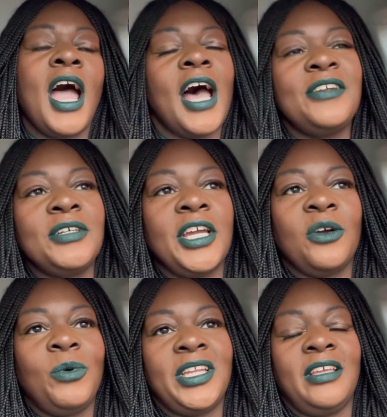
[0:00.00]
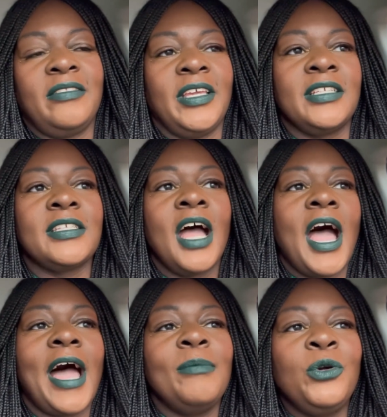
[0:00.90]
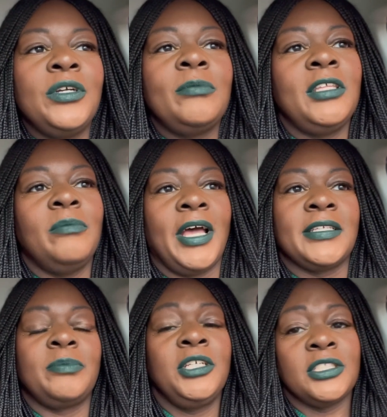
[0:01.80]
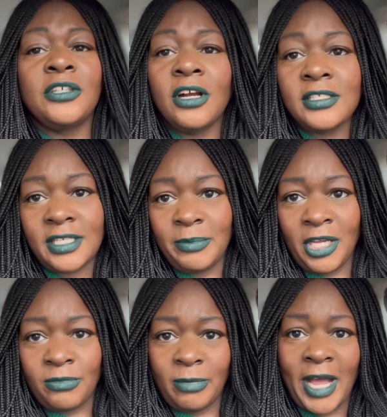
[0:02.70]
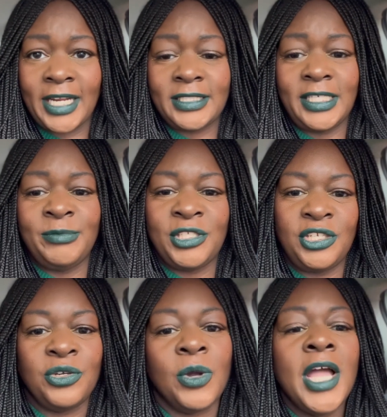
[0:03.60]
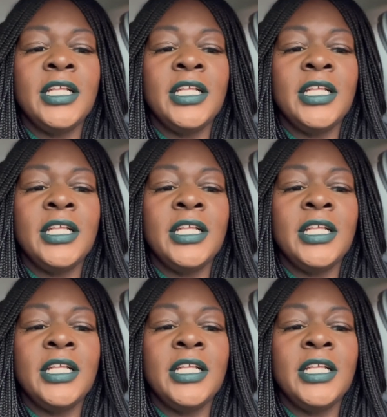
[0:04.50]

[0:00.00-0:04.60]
I don't care what he thinks. I'm going to be the best, because girls can be on robotics teams too.